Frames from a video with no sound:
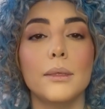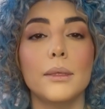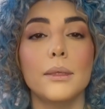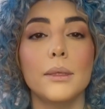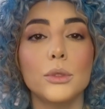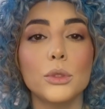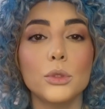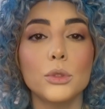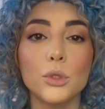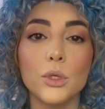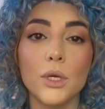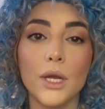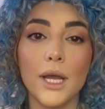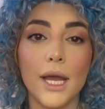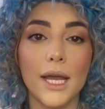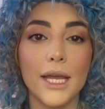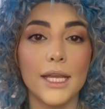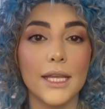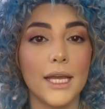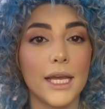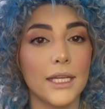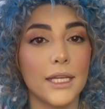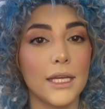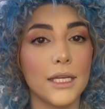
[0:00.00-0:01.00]
To draw
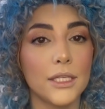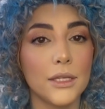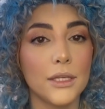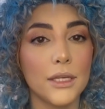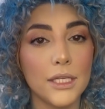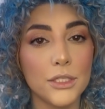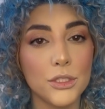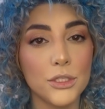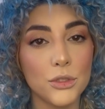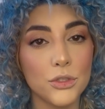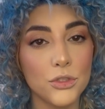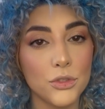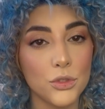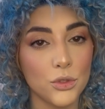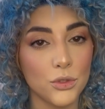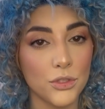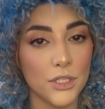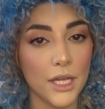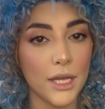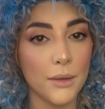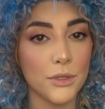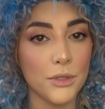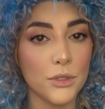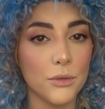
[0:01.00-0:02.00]
eyeliner, you can use two
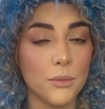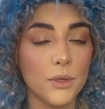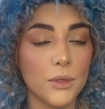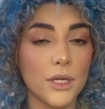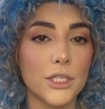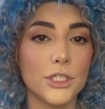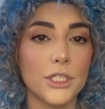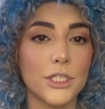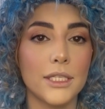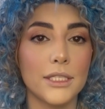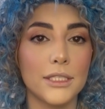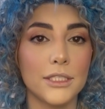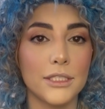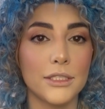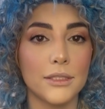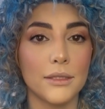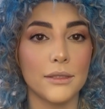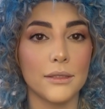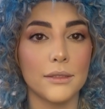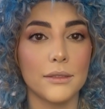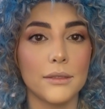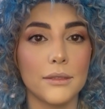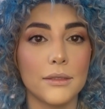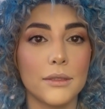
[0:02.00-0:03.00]
types of brushes.
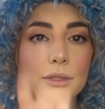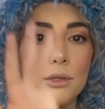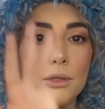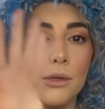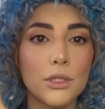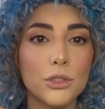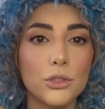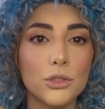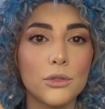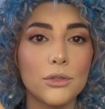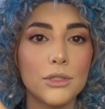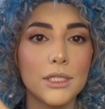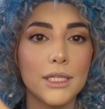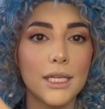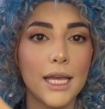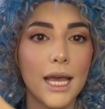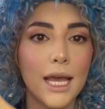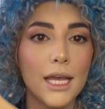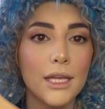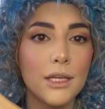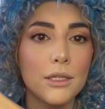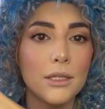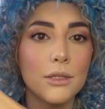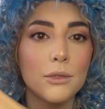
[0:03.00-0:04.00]
You can use an
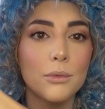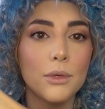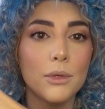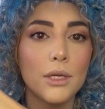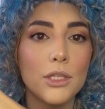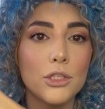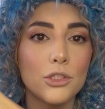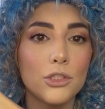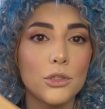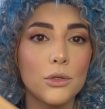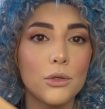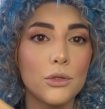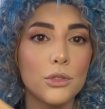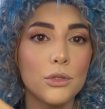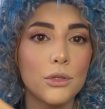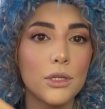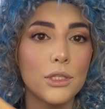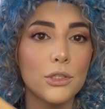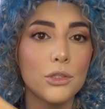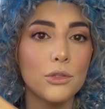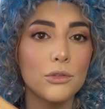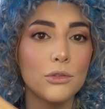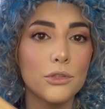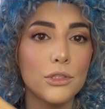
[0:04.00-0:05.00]
angled brush or you
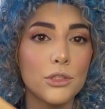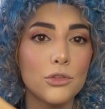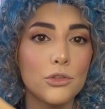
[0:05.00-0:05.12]
can use a